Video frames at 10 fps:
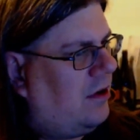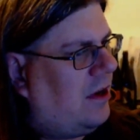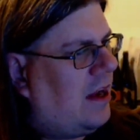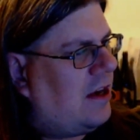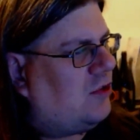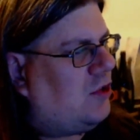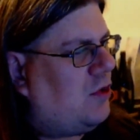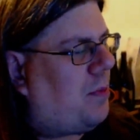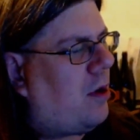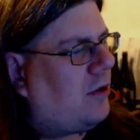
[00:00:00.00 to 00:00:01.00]
into two
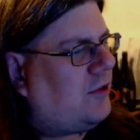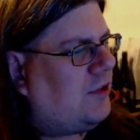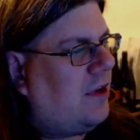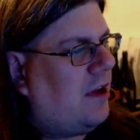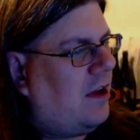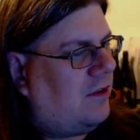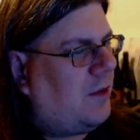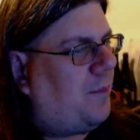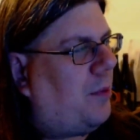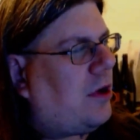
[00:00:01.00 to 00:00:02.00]
parts to
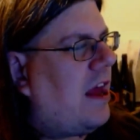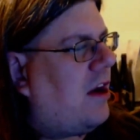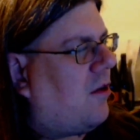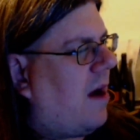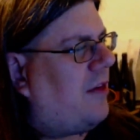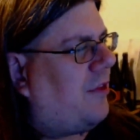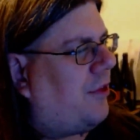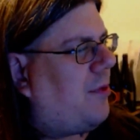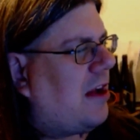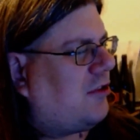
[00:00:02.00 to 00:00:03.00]
bookend around the
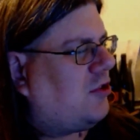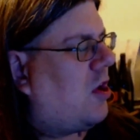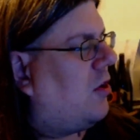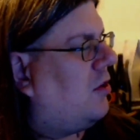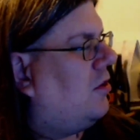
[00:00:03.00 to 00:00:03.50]
thrash song.